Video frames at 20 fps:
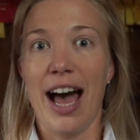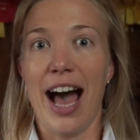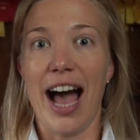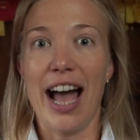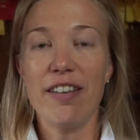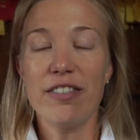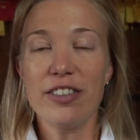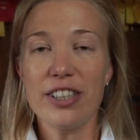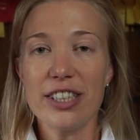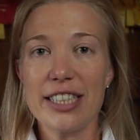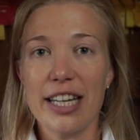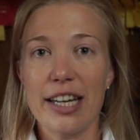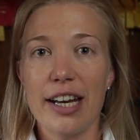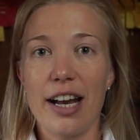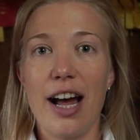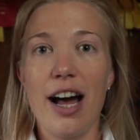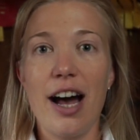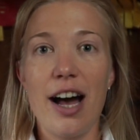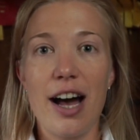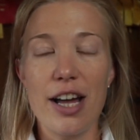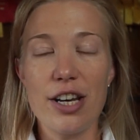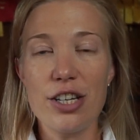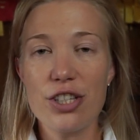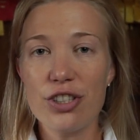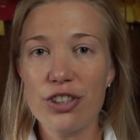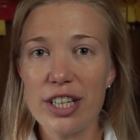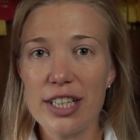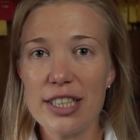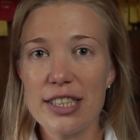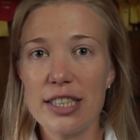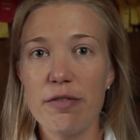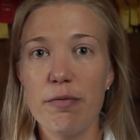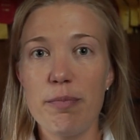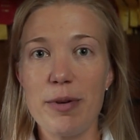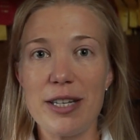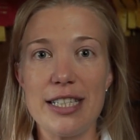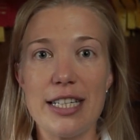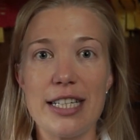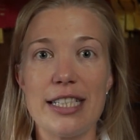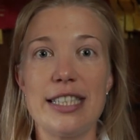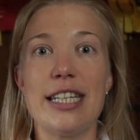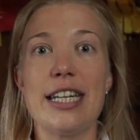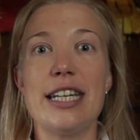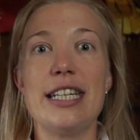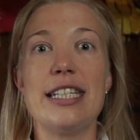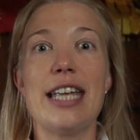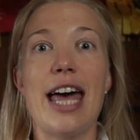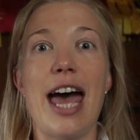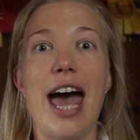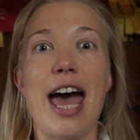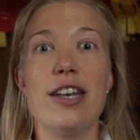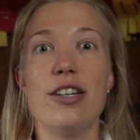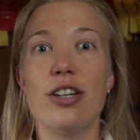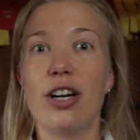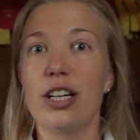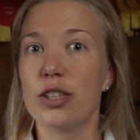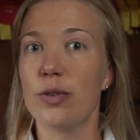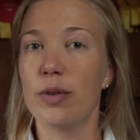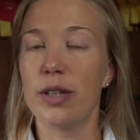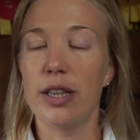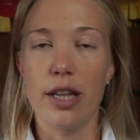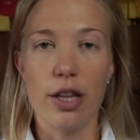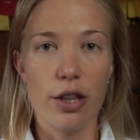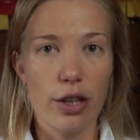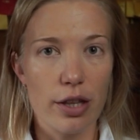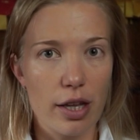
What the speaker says: I've looked at hundreds of businesses and talked with